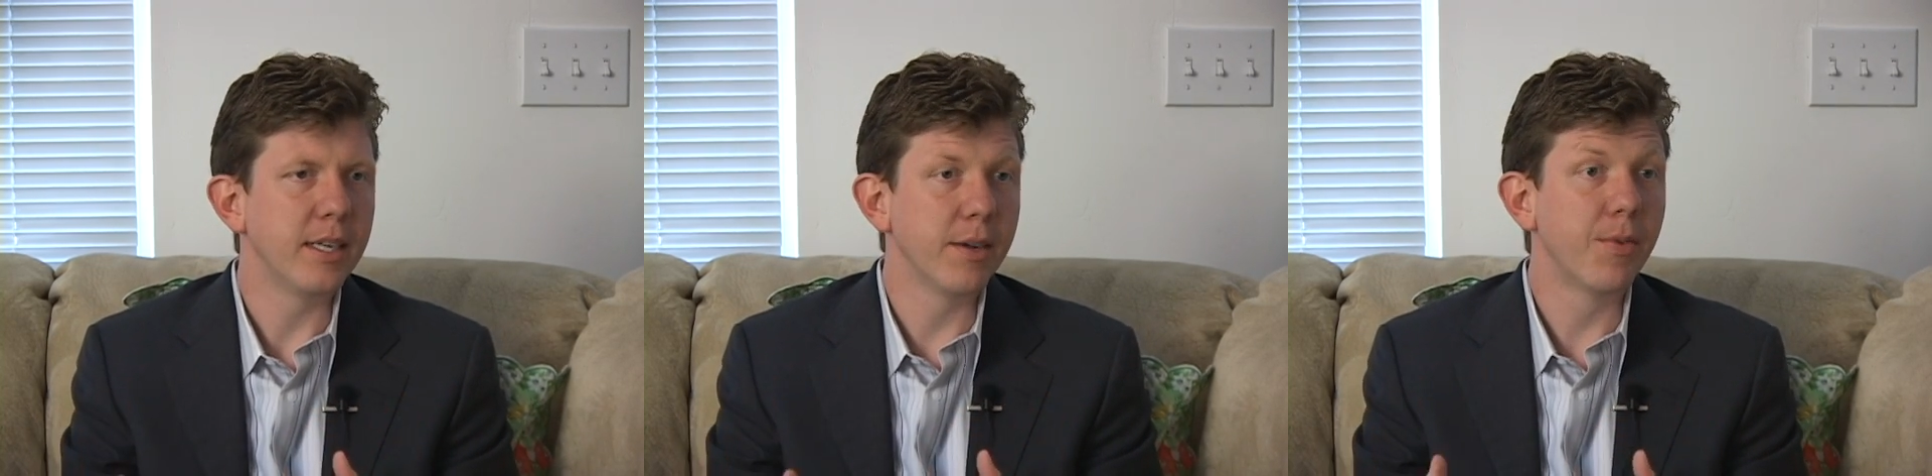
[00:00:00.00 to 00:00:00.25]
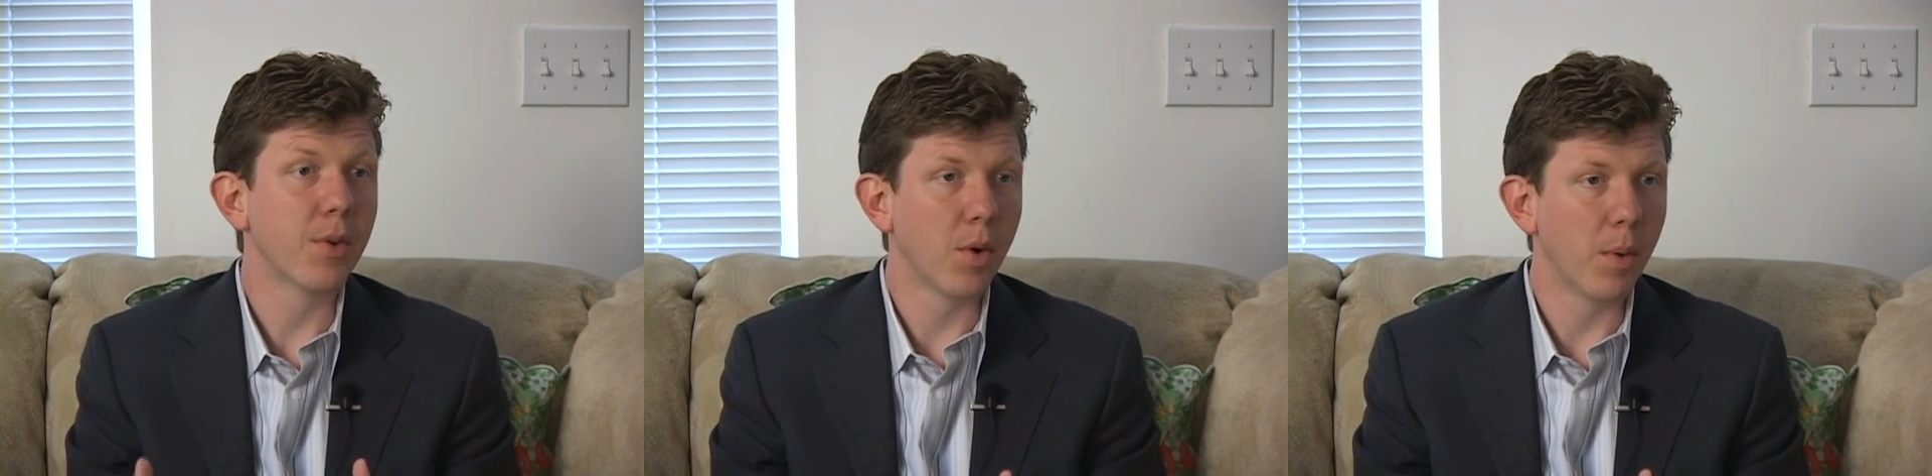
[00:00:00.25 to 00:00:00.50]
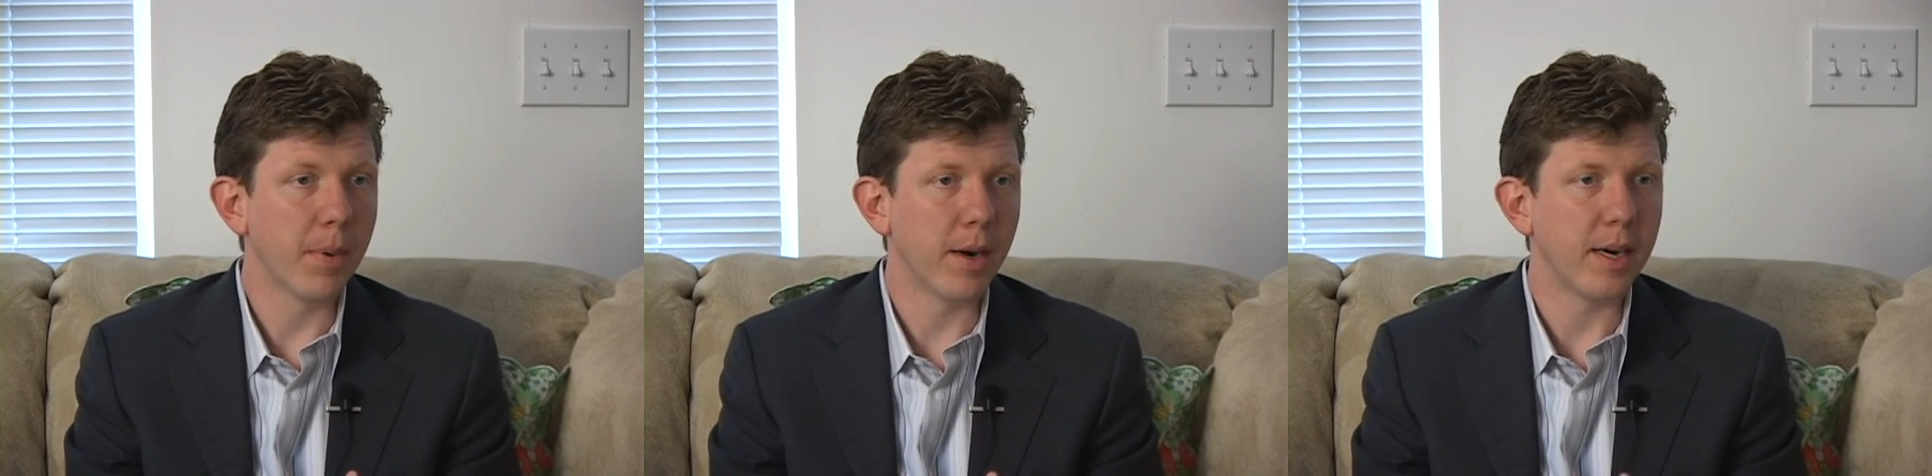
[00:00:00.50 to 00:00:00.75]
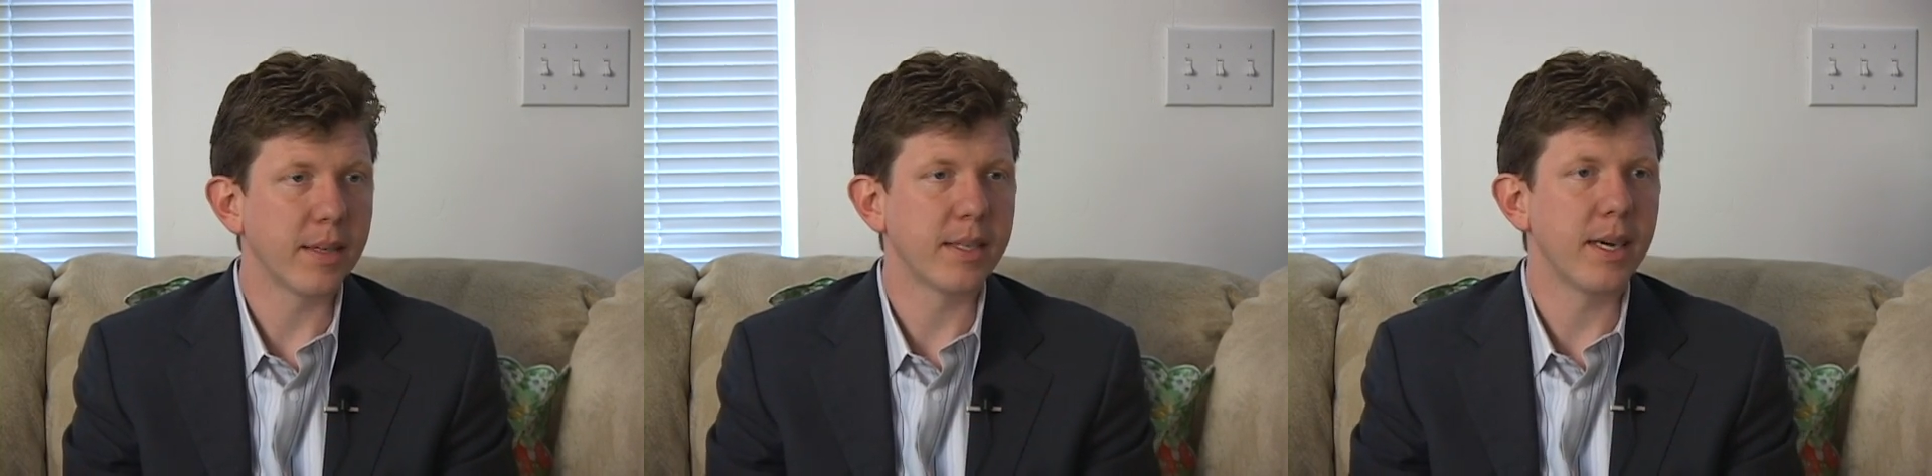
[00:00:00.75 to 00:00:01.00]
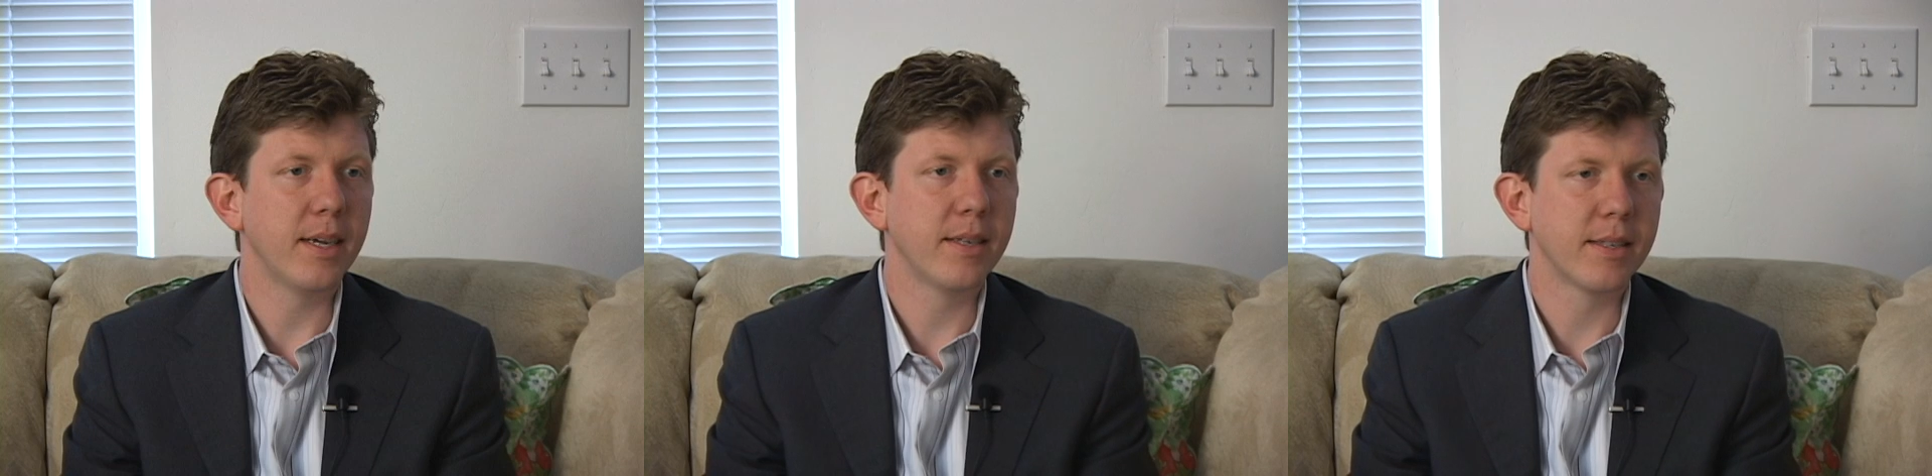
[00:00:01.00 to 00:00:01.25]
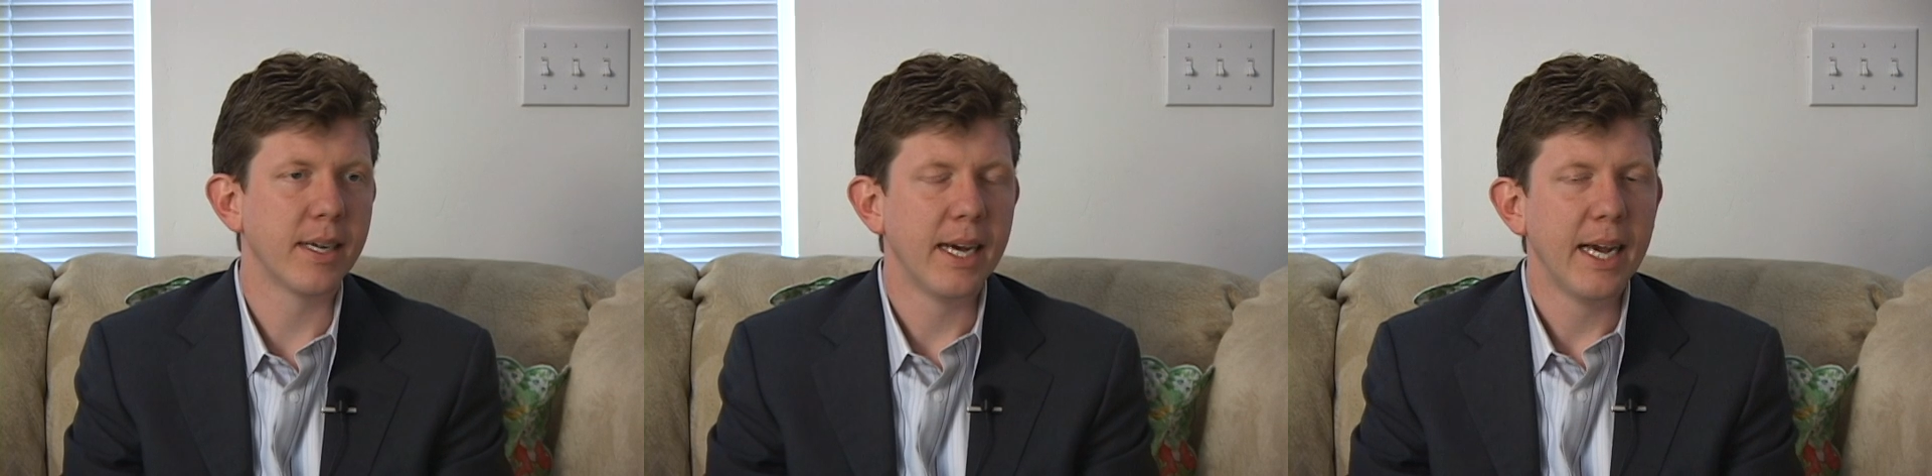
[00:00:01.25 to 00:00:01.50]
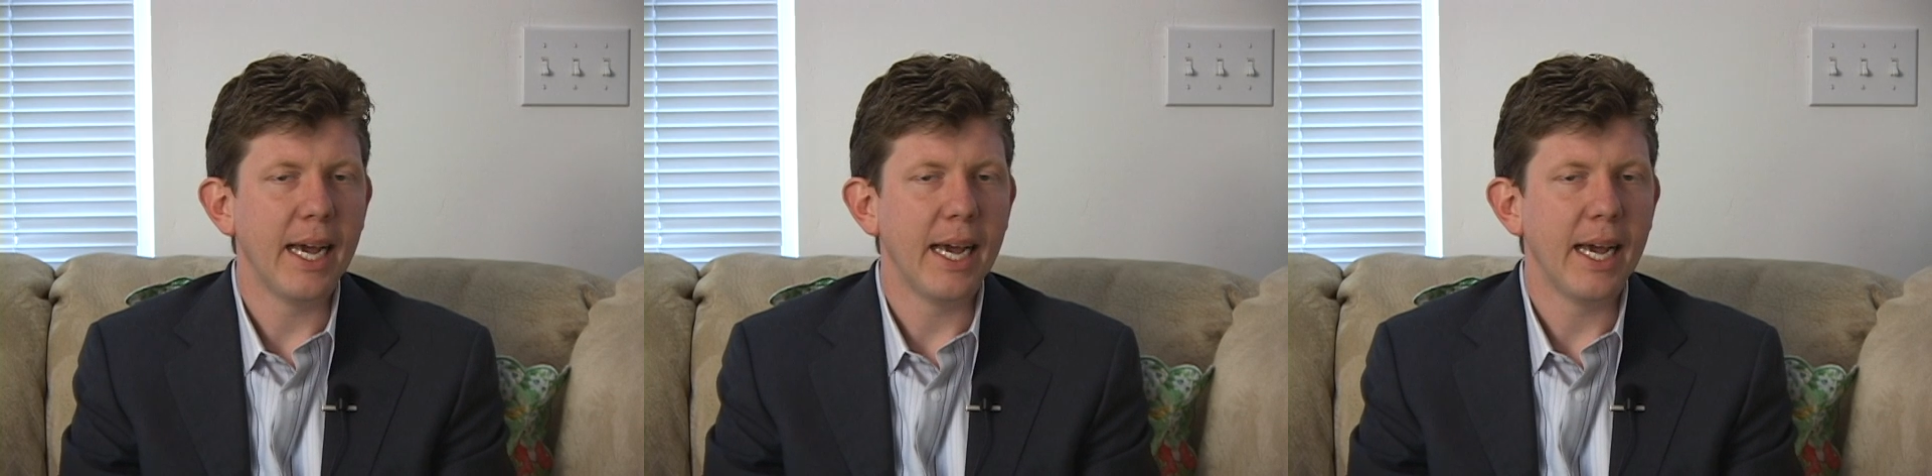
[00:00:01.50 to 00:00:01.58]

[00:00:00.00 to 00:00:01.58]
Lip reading: difficult process,